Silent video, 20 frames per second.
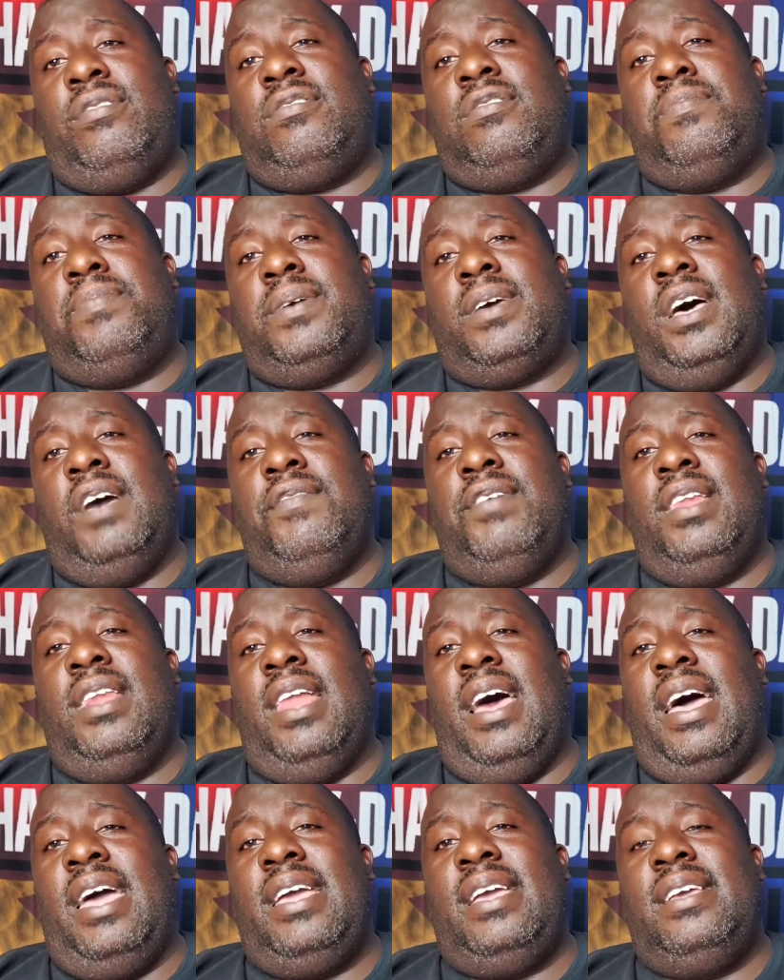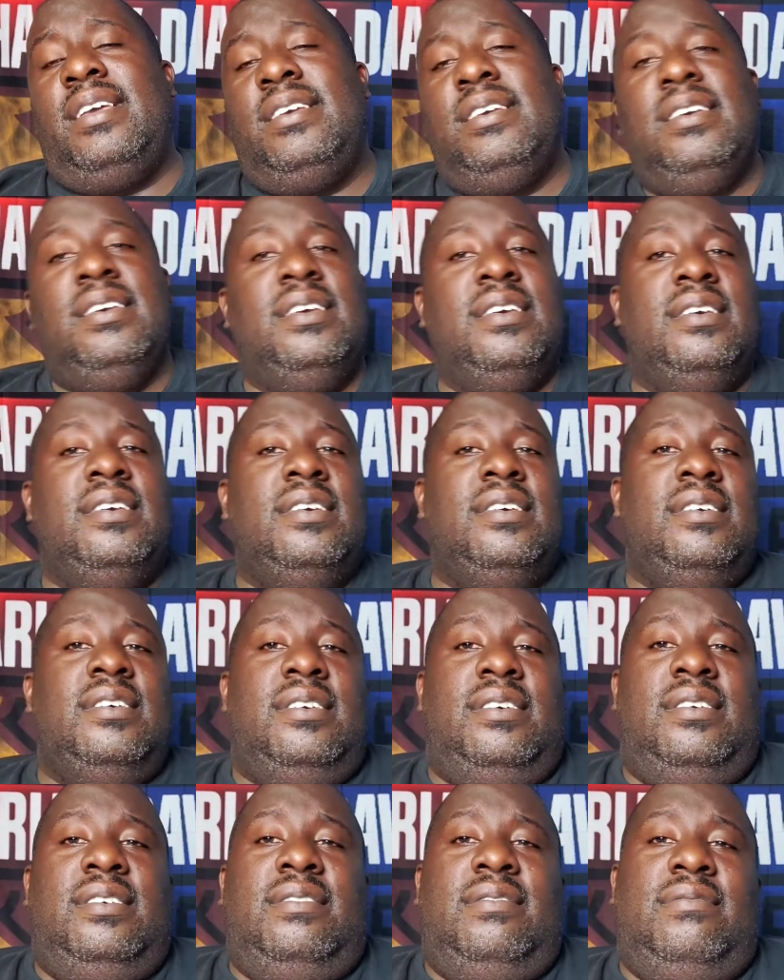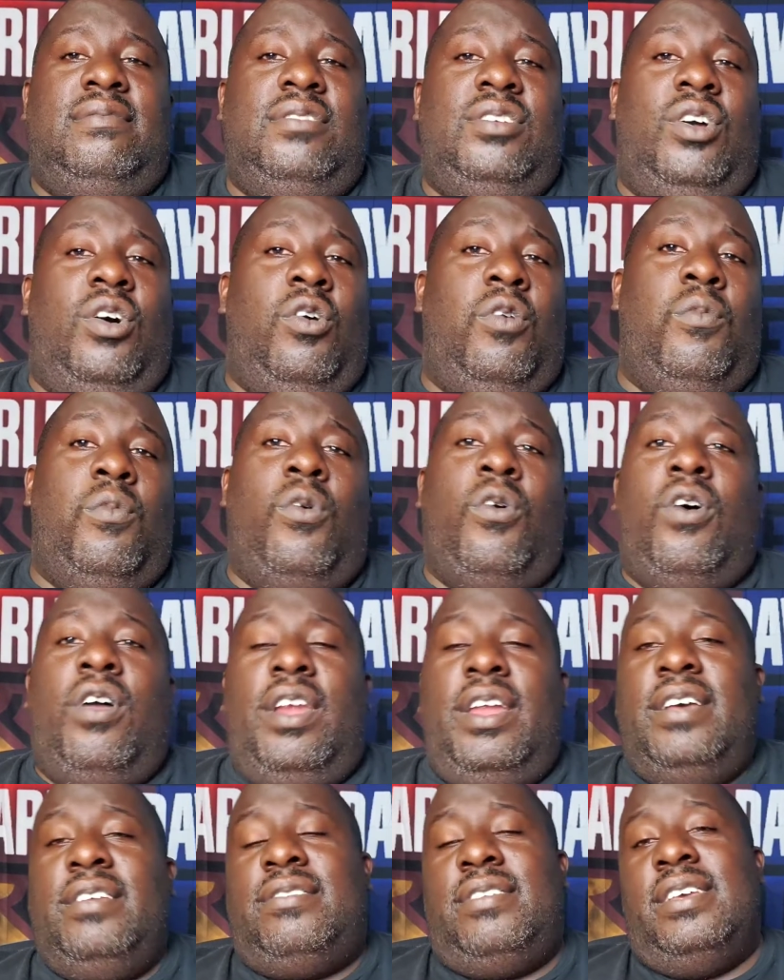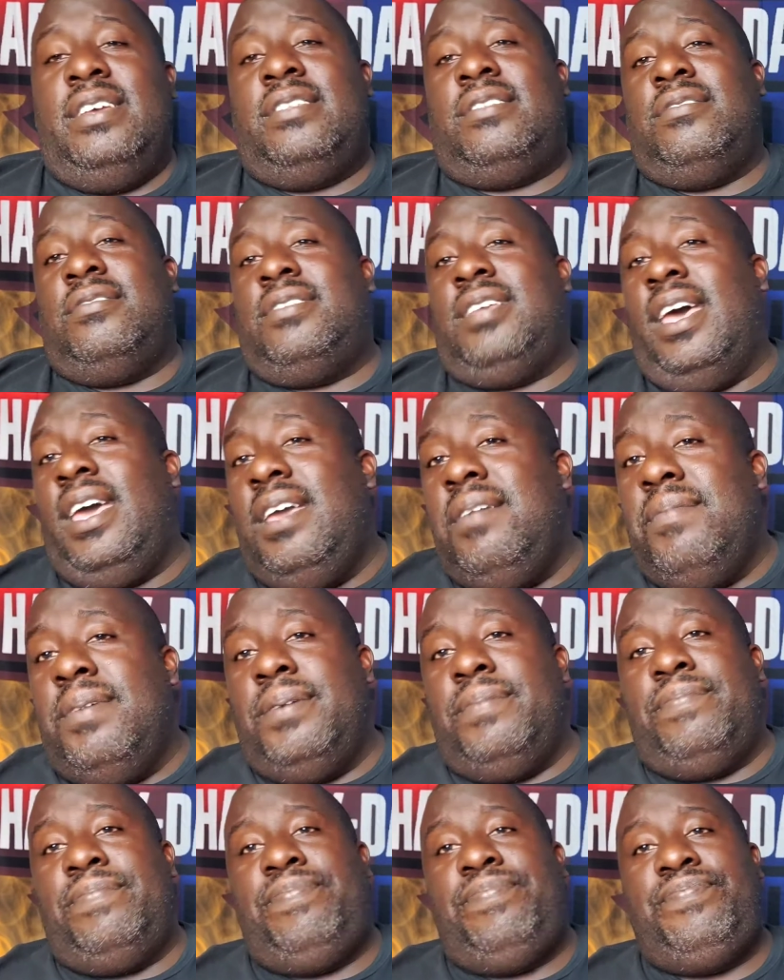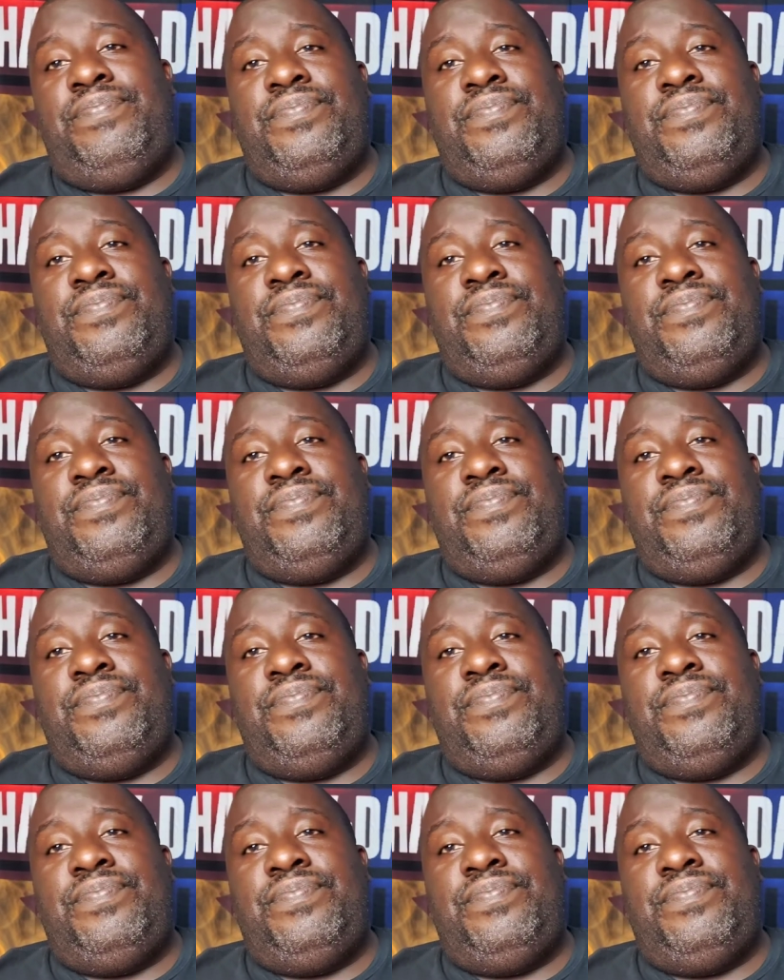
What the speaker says: This is becoming like, you know, more or less entertainment.